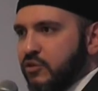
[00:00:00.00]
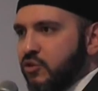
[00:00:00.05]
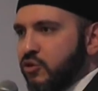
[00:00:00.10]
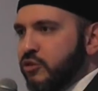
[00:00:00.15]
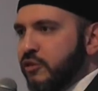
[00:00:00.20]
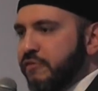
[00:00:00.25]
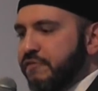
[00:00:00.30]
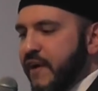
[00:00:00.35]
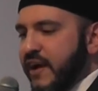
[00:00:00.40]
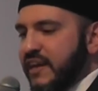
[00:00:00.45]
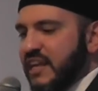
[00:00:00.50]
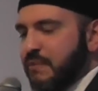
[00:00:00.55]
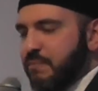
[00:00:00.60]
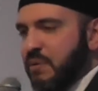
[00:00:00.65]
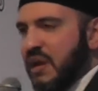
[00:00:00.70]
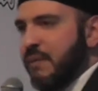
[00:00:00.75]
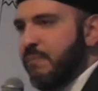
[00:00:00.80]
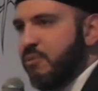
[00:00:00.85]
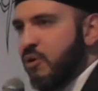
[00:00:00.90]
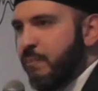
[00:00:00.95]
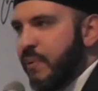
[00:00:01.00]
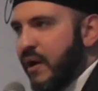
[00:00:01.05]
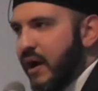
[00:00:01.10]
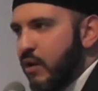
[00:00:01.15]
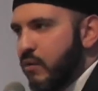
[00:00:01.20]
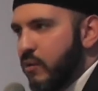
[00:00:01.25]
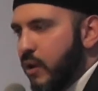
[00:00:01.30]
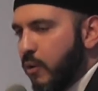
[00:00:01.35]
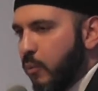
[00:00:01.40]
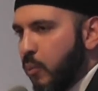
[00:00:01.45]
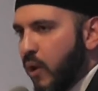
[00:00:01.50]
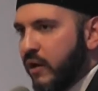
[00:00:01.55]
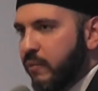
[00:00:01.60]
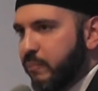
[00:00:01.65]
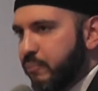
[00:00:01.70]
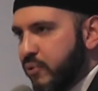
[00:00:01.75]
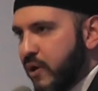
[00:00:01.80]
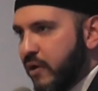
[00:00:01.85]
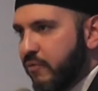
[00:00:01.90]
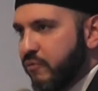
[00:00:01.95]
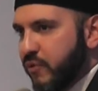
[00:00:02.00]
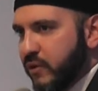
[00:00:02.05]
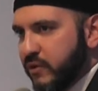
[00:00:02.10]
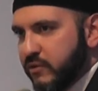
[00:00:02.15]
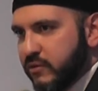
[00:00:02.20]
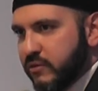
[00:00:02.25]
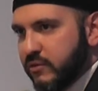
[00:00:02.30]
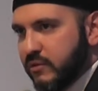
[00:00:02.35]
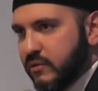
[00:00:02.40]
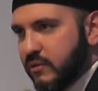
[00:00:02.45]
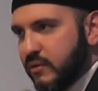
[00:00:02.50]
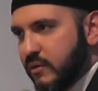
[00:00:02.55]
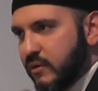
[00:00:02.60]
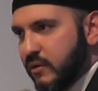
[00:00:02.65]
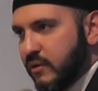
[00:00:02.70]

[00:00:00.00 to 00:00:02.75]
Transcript: You're defining people by one preference.